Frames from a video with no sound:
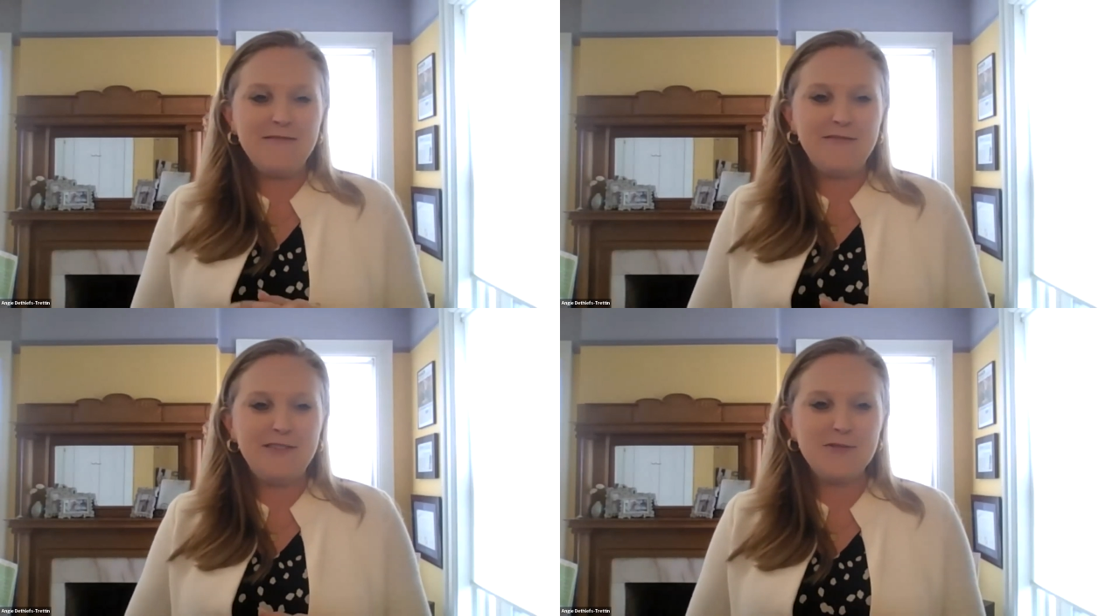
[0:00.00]

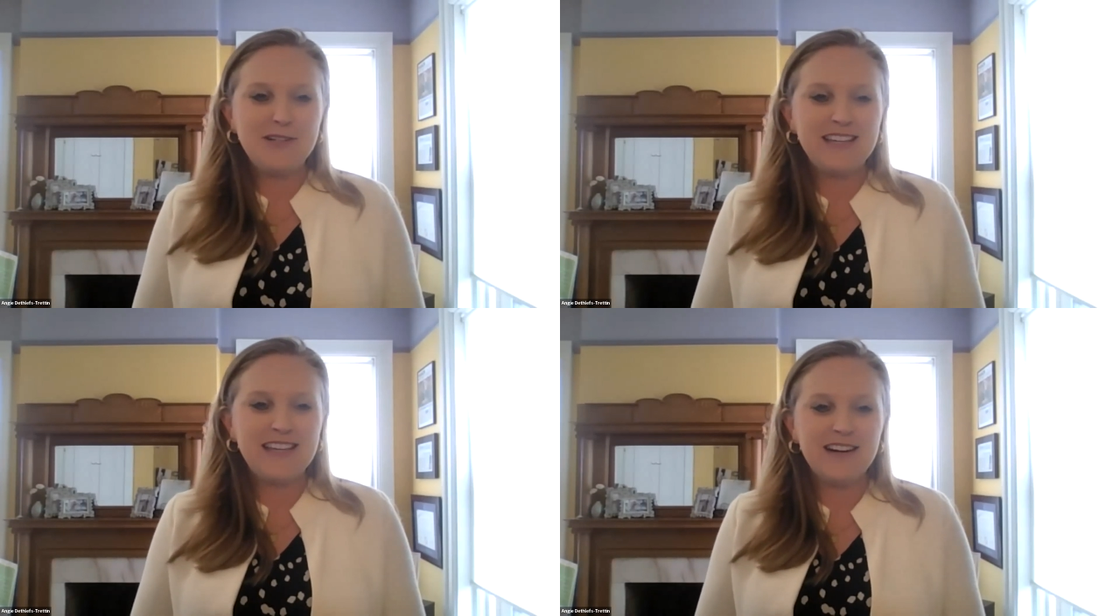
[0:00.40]

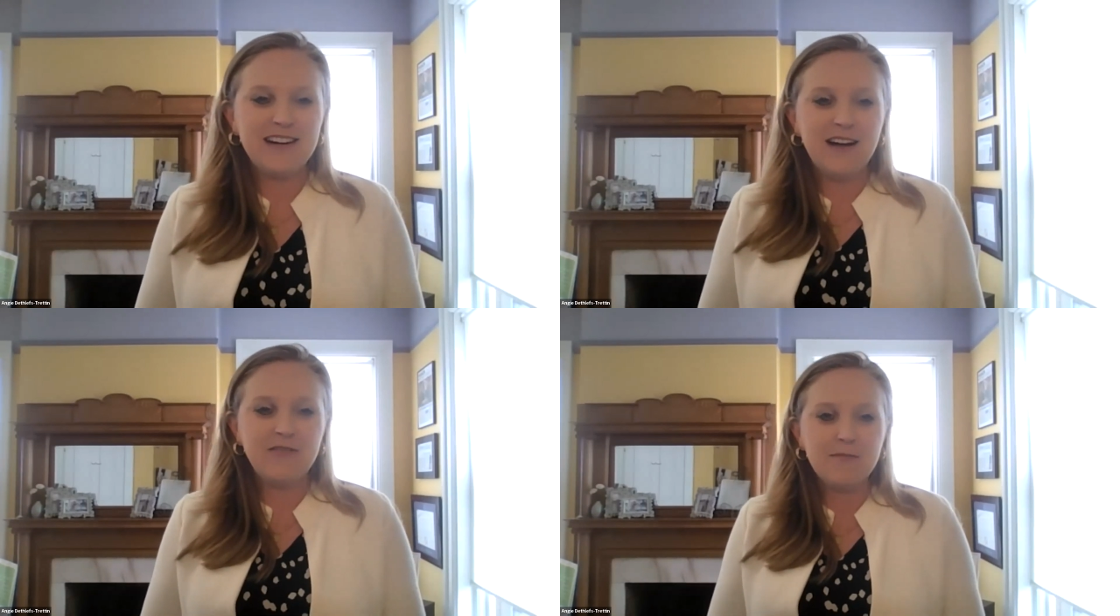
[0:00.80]
visual
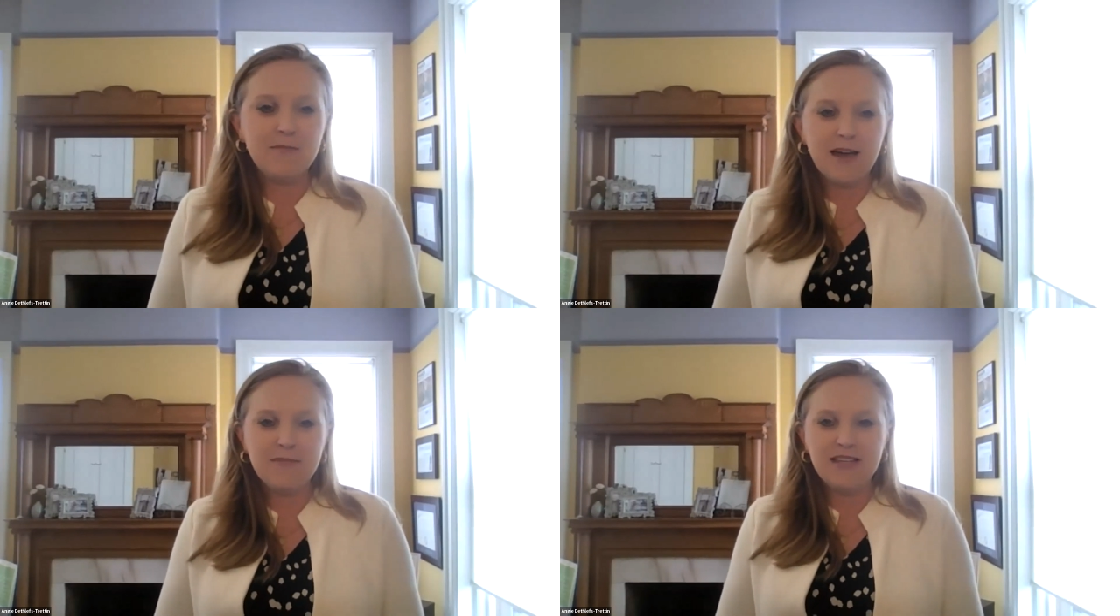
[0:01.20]
here of
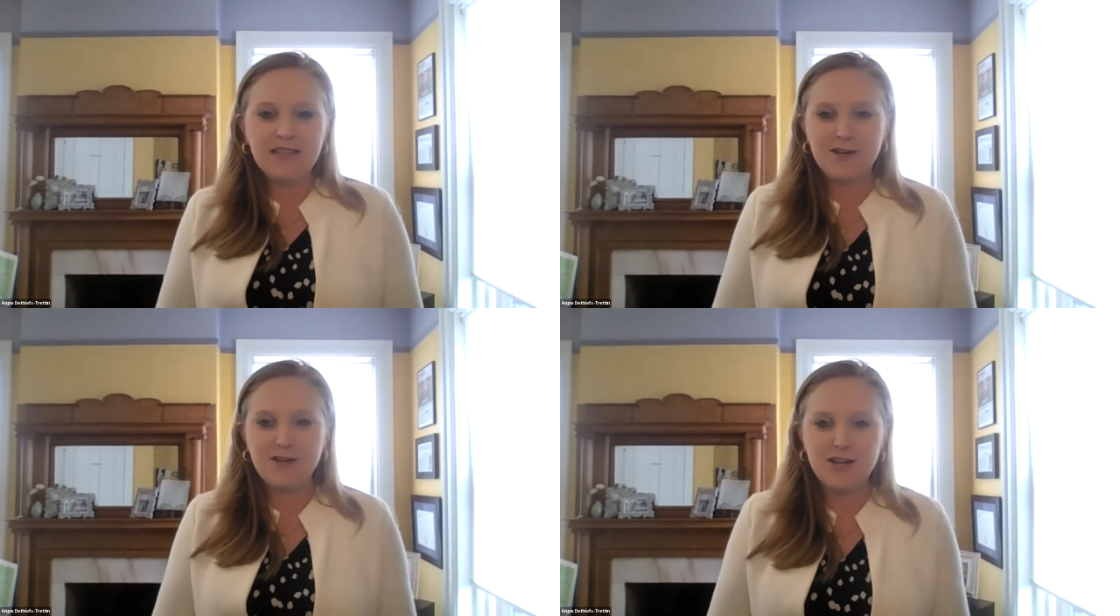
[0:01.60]
upcoming
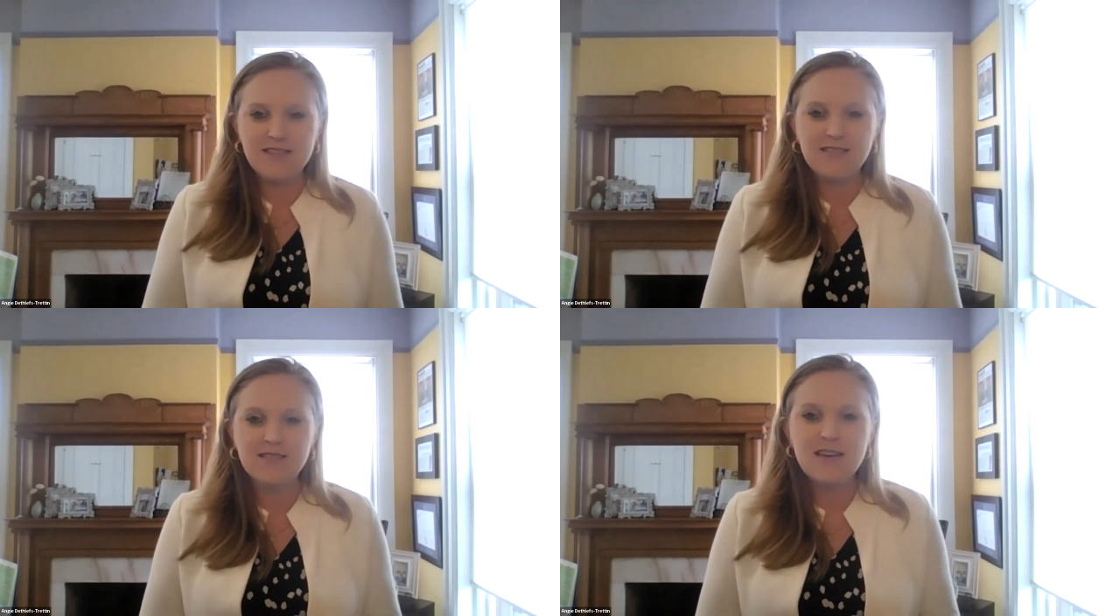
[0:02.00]

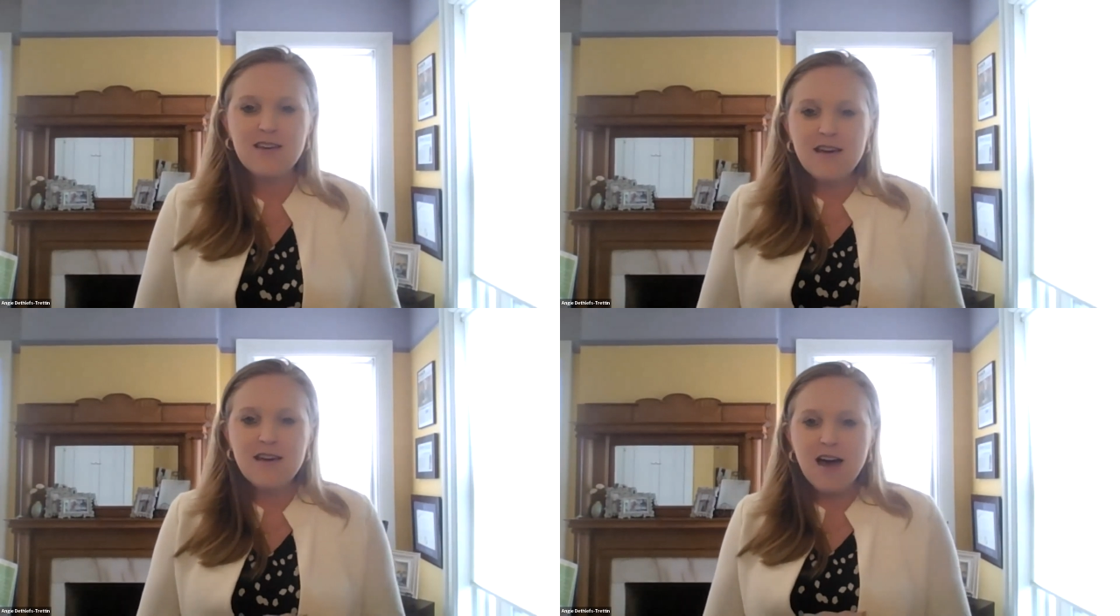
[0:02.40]
sessions
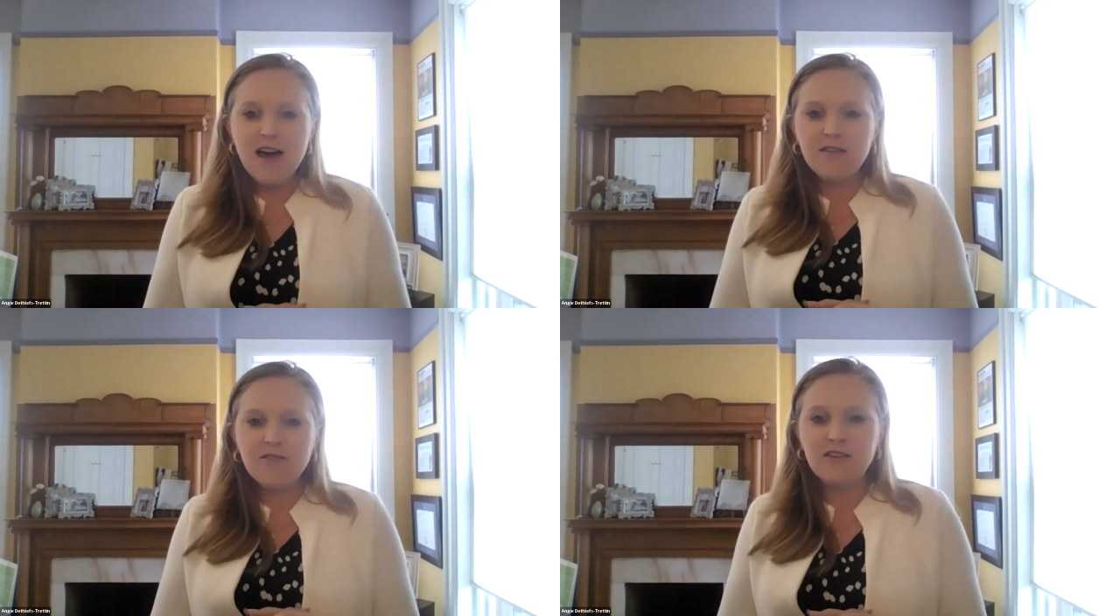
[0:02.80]

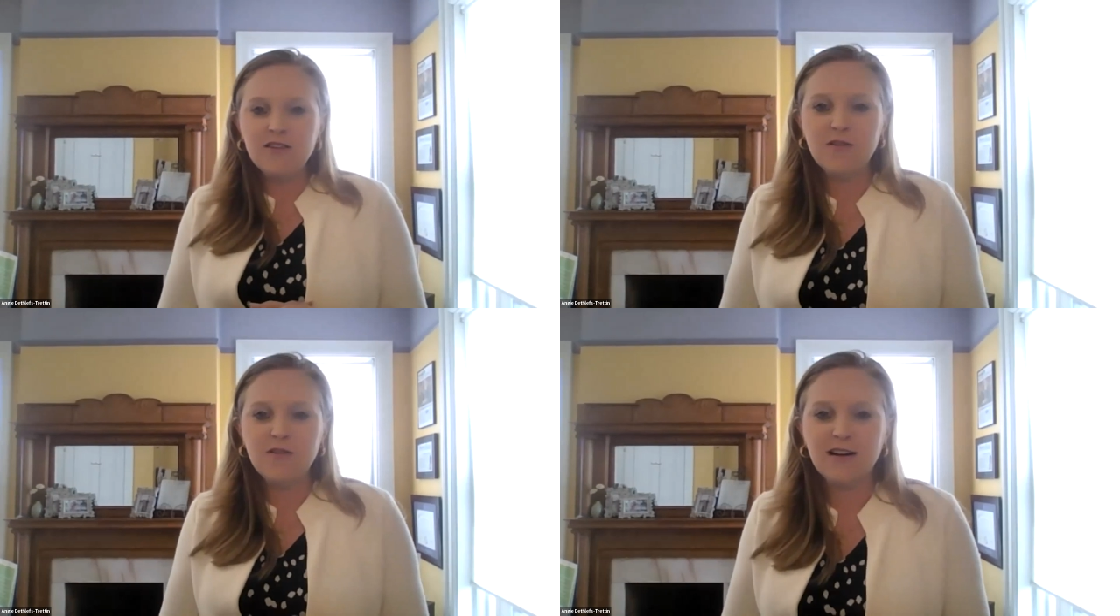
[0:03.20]
that
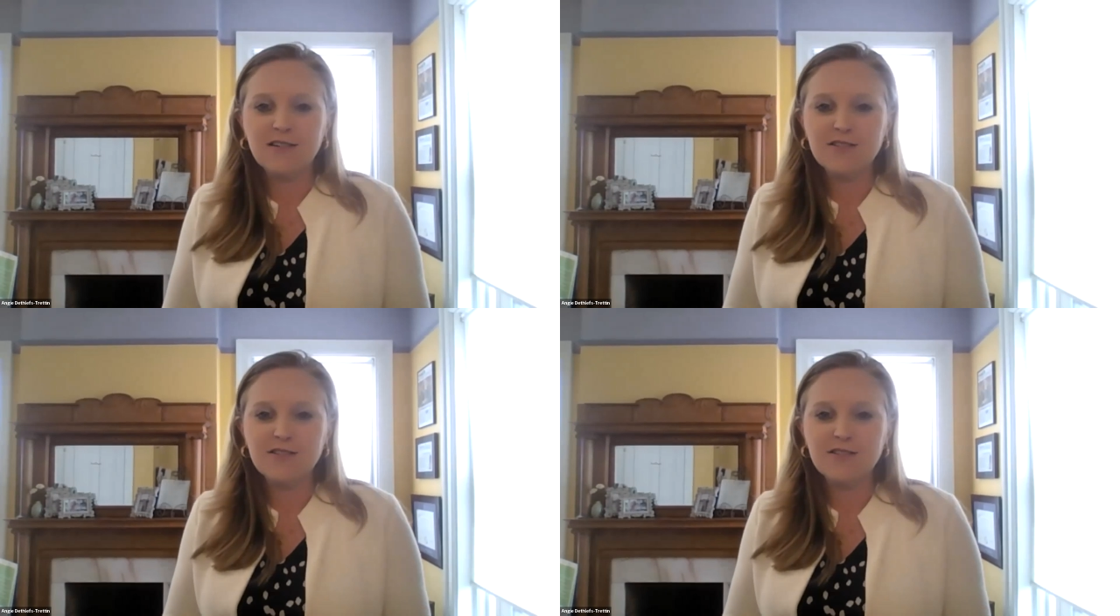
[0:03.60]
you are